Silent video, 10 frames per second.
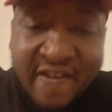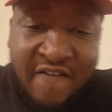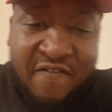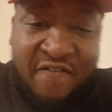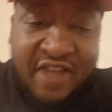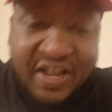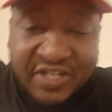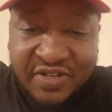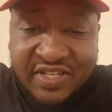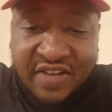Find
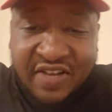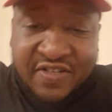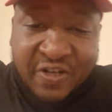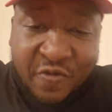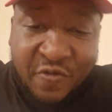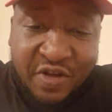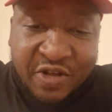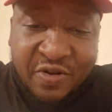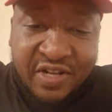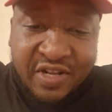yourself someone who
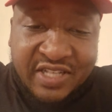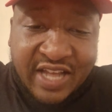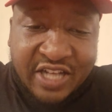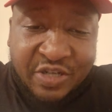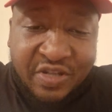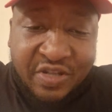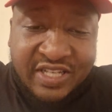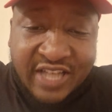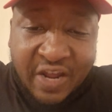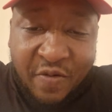looks at you the
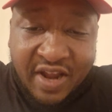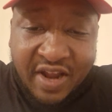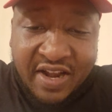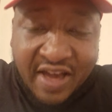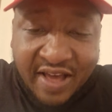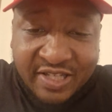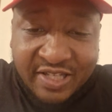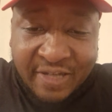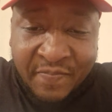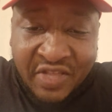same way Knots
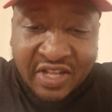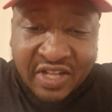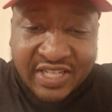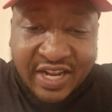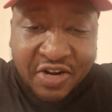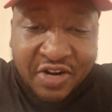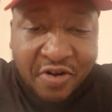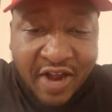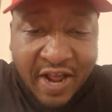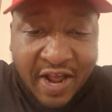looks at a
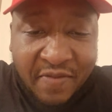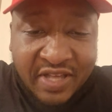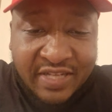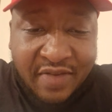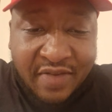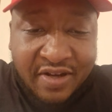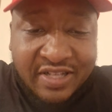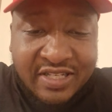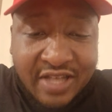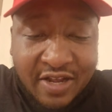crab he is about to
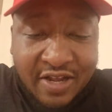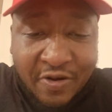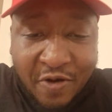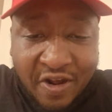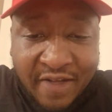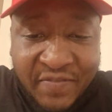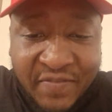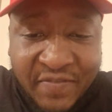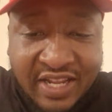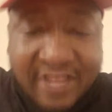suck on to
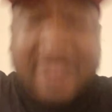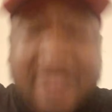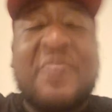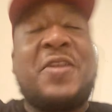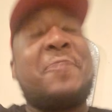get the meat.